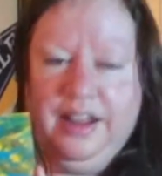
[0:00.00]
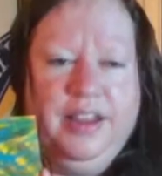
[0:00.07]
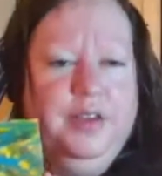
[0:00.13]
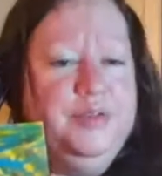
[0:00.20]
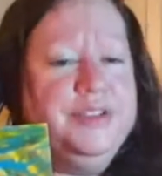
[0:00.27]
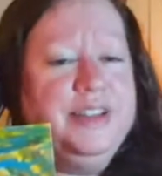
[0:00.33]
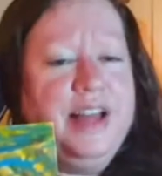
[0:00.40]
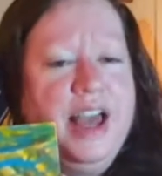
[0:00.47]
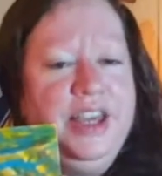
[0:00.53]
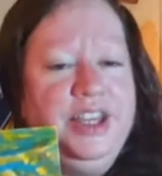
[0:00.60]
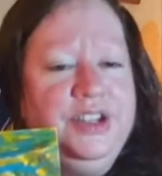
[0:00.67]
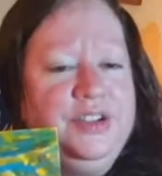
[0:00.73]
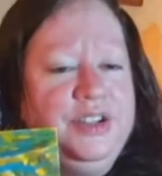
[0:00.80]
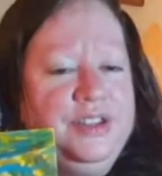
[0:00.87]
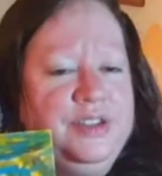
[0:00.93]
it was like
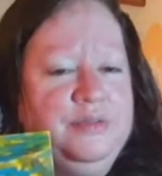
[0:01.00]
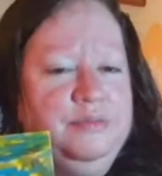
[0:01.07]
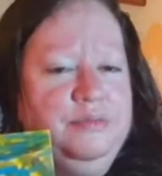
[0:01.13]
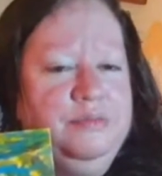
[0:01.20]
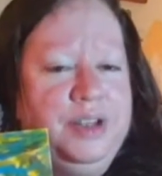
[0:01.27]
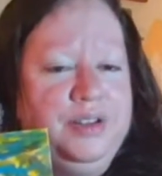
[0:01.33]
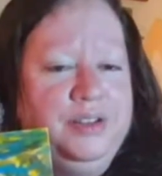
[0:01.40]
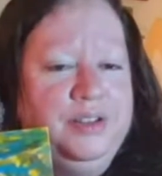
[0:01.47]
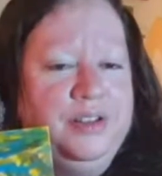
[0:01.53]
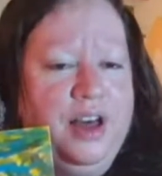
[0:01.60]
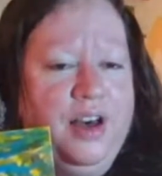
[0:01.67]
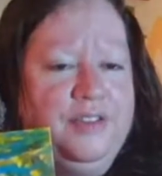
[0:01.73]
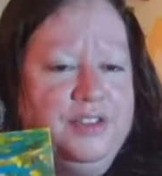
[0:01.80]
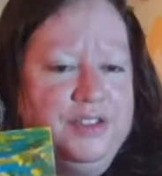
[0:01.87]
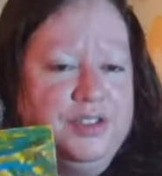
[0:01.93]
you're in the middle
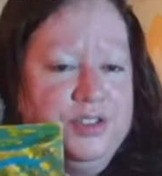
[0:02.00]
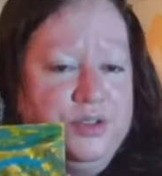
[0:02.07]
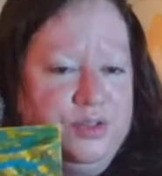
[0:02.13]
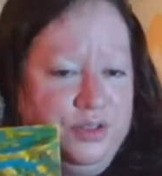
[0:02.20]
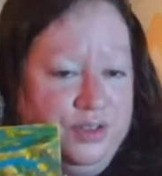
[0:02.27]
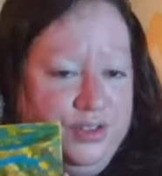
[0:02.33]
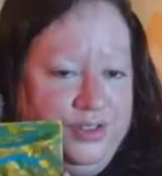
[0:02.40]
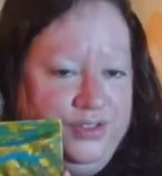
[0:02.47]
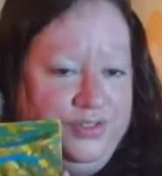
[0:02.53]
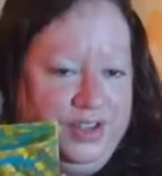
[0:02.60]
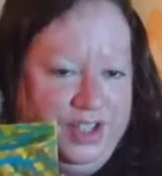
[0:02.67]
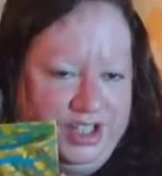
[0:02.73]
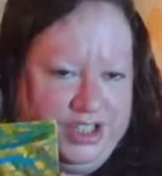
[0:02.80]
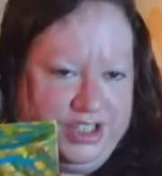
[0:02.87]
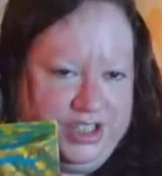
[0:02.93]
of a school of
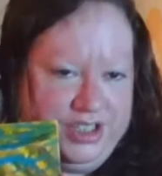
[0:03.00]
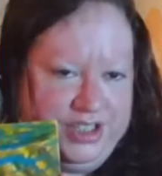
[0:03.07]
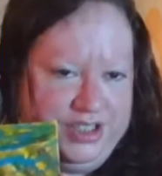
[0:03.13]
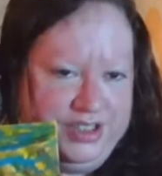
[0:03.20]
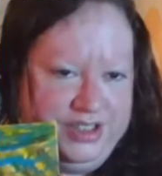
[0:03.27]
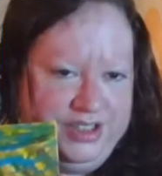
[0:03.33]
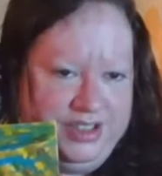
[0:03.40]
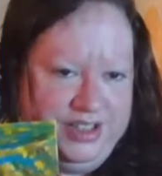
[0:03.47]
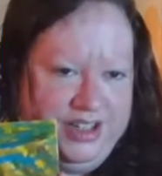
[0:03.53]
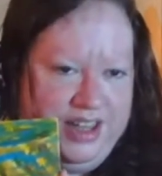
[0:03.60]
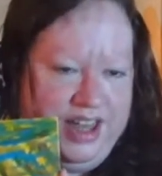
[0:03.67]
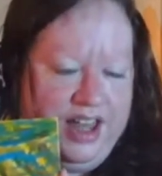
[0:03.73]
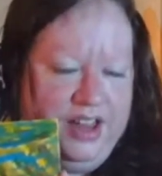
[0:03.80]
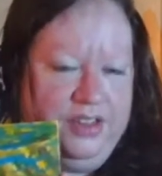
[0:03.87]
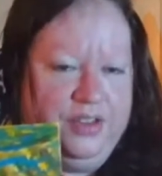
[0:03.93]
fish,
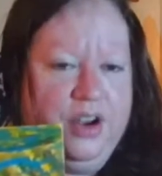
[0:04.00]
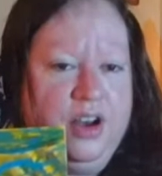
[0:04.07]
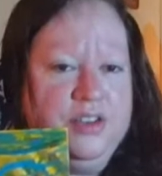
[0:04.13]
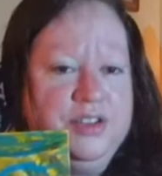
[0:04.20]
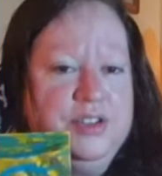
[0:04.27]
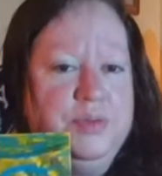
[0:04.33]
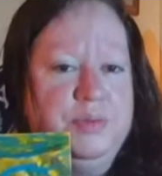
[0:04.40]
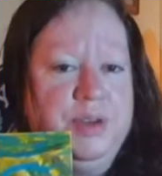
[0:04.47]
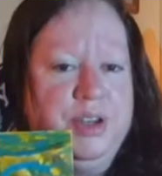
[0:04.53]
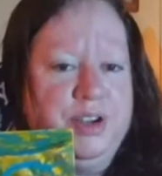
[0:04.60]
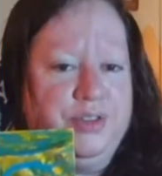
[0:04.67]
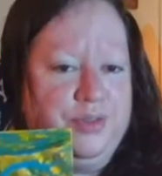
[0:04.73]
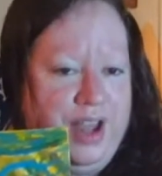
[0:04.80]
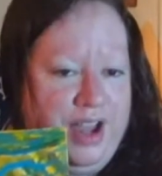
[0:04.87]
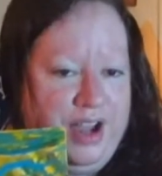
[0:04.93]
and they're all swimming
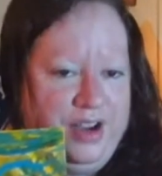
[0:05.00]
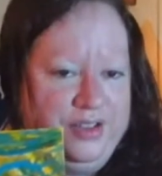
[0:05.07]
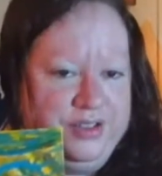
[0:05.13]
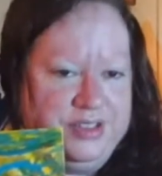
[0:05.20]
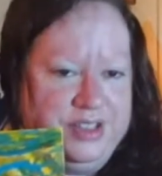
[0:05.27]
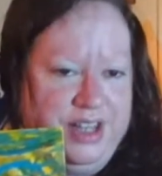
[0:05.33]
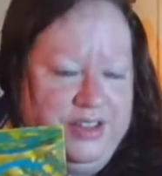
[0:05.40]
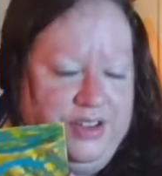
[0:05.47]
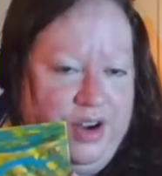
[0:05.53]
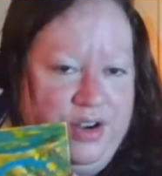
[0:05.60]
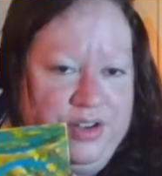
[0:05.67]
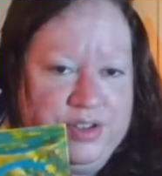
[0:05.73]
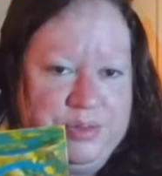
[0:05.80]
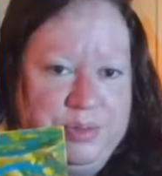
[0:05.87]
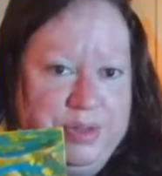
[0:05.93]
around, and they're
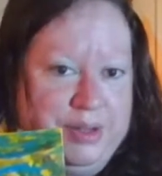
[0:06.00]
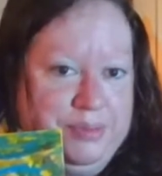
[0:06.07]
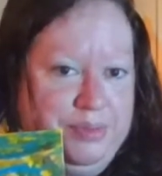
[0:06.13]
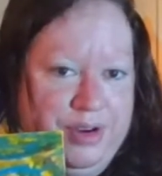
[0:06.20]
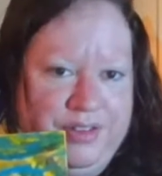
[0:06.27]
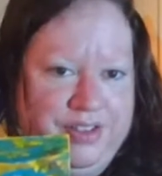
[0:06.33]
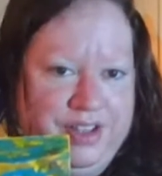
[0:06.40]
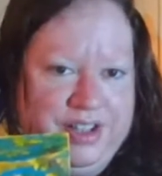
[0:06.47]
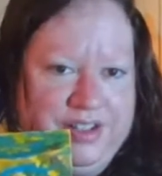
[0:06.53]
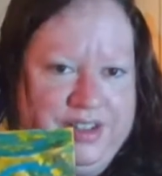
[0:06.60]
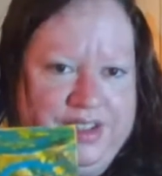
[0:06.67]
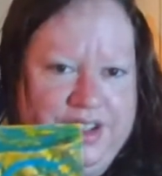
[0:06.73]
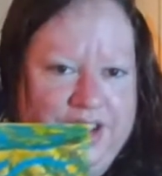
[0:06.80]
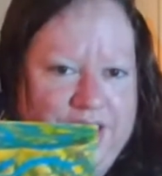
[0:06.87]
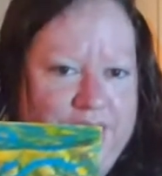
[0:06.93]
all swimming in perfect
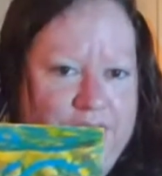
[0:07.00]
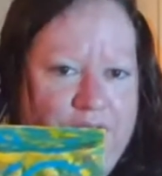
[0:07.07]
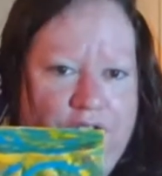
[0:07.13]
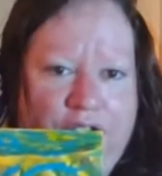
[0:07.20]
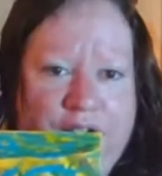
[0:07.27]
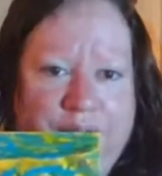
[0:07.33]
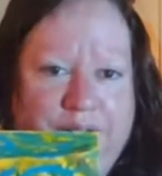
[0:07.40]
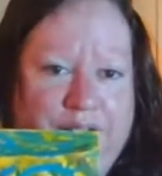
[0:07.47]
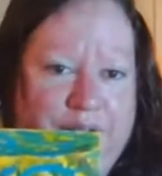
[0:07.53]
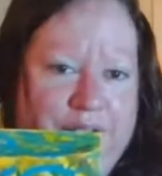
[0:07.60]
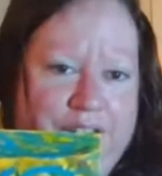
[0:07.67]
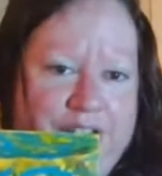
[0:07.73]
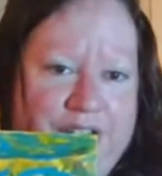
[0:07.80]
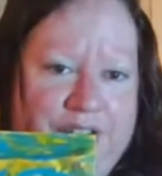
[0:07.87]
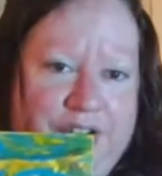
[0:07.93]
harmony
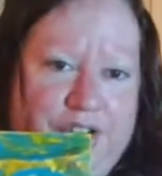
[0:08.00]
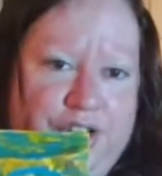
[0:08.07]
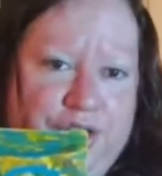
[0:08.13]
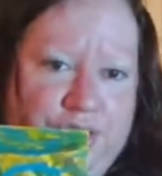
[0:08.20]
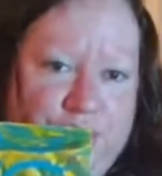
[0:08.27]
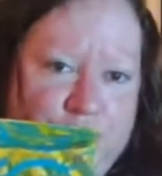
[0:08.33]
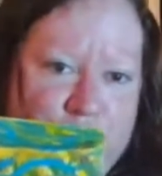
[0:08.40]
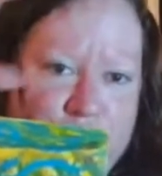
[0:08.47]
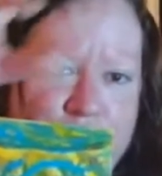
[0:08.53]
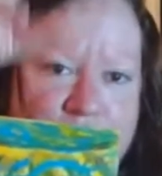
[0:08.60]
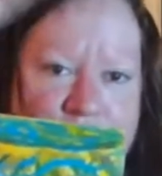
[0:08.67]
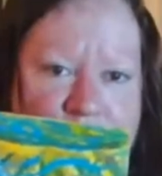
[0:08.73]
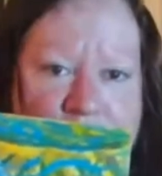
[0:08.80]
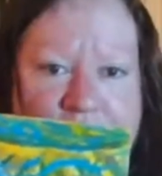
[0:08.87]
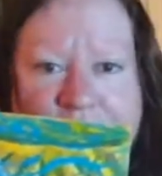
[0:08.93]
with each other,
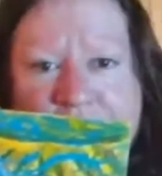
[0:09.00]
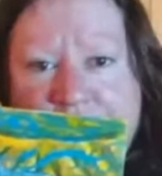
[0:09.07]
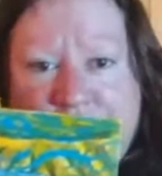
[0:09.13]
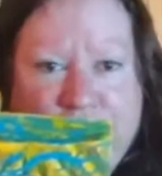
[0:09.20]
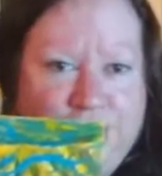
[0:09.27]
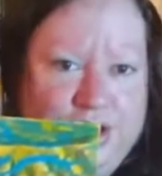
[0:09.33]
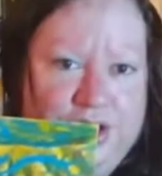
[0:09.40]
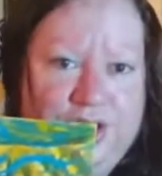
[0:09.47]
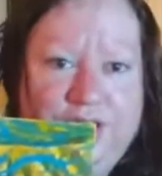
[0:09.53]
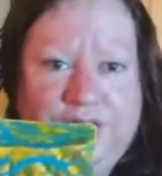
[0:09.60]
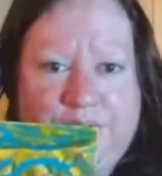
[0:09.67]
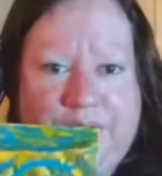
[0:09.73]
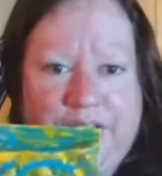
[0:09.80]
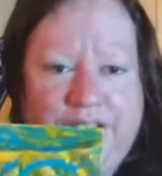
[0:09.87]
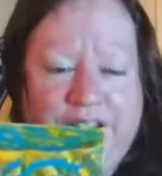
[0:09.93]
this way and then this
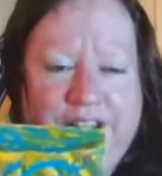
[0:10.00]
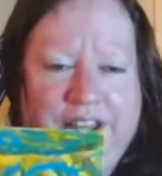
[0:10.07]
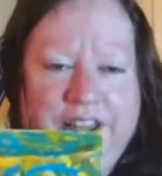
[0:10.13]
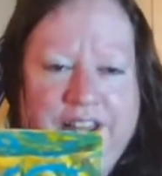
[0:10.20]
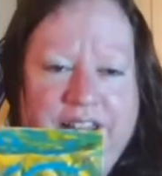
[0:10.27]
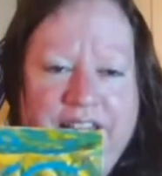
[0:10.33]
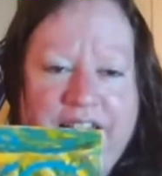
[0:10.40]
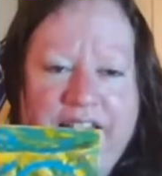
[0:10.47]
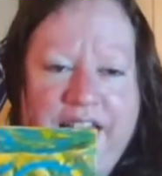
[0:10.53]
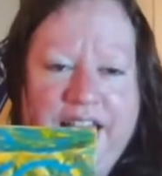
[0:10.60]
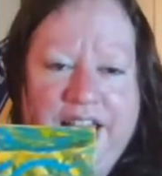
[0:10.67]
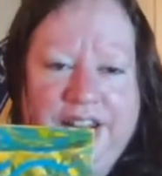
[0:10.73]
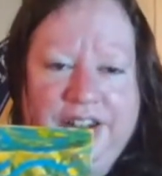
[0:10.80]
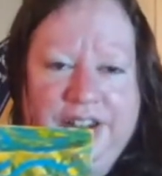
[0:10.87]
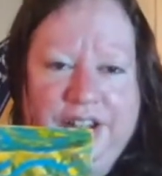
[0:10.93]
way,
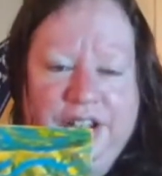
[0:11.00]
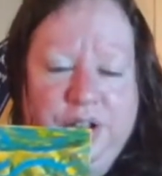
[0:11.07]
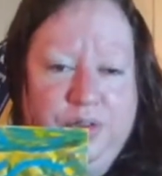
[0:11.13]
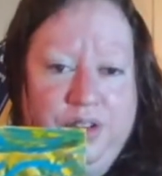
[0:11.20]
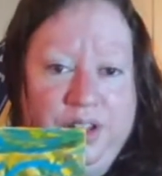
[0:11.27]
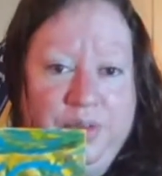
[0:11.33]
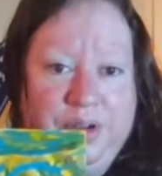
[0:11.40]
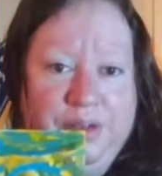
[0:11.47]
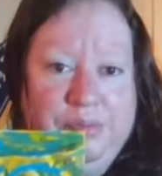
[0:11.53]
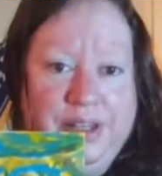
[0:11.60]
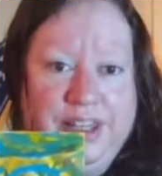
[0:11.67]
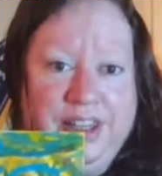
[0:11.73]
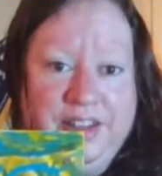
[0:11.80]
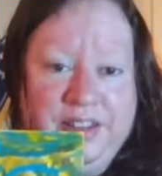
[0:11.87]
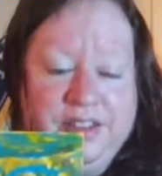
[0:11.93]
and you really want to
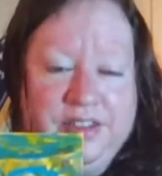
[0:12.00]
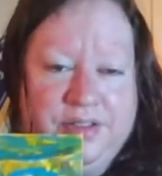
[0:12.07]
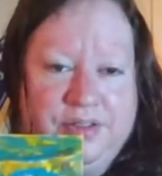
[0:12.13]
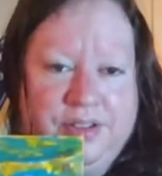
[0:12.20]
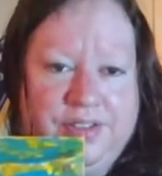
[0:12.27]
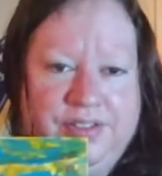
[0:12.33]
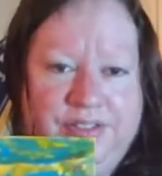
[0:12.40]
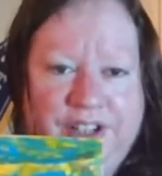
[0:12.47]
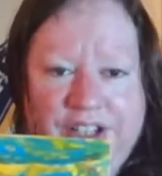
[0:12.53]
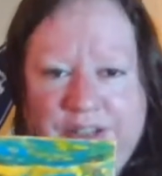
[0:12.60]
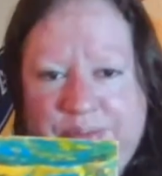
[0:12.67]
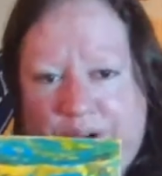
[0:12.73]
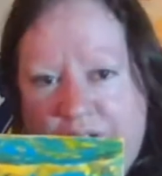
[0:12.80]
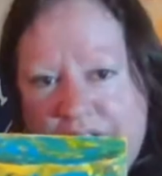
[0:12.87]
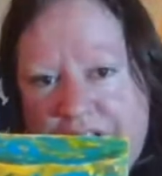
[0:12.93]
be in the school of fish,
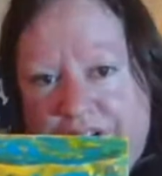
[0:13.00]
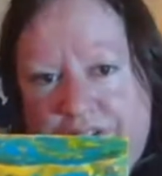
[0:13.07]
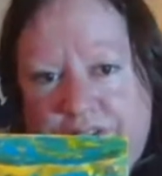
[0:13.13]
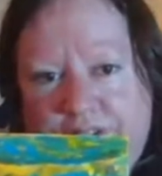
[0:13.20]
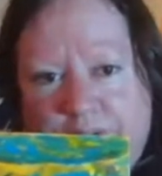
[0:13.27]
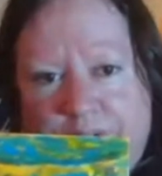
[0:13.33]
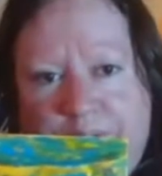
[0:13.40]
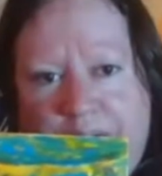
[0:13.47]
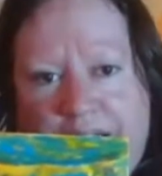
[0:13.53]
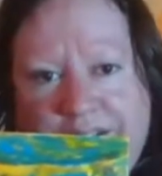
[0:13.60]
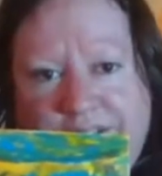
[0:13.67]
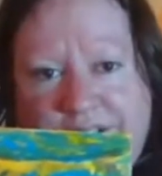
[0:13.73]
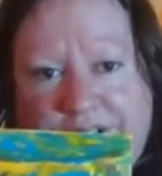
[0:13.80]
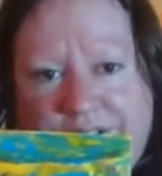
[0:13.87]
but all they do is swim past